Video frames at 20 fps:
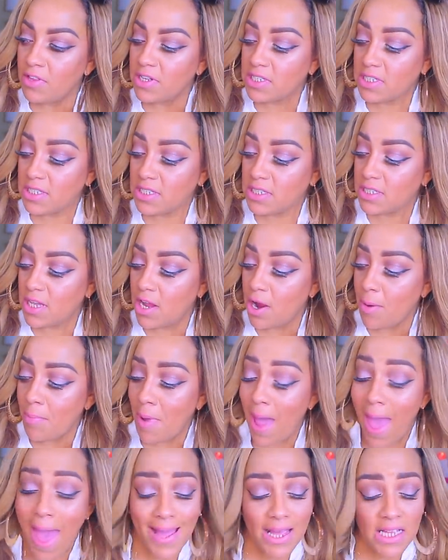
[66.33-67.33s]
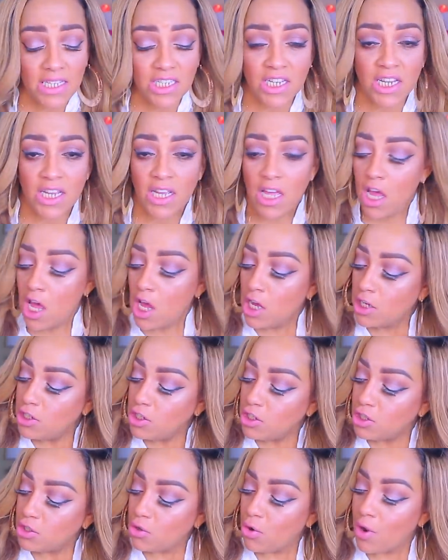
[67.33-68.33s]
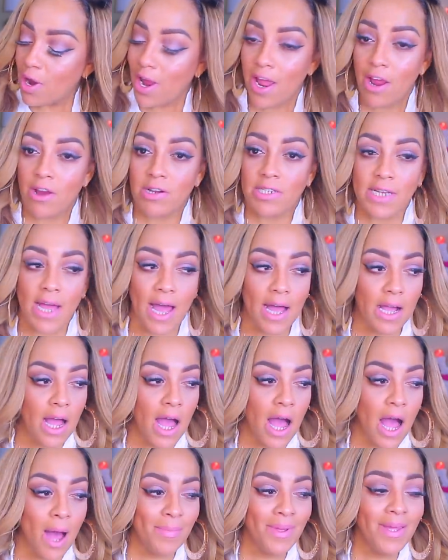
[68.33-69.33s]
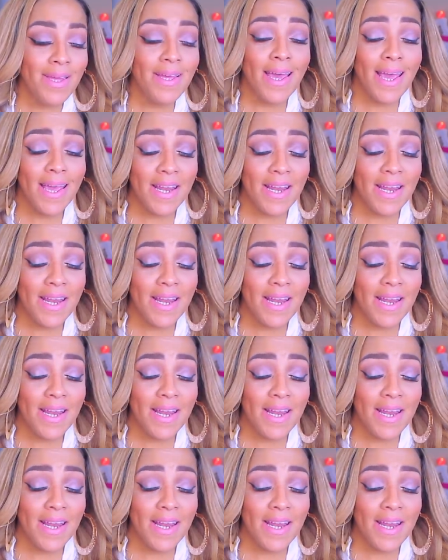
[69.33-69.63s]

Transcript: This is their packaging, DsoarHair.com.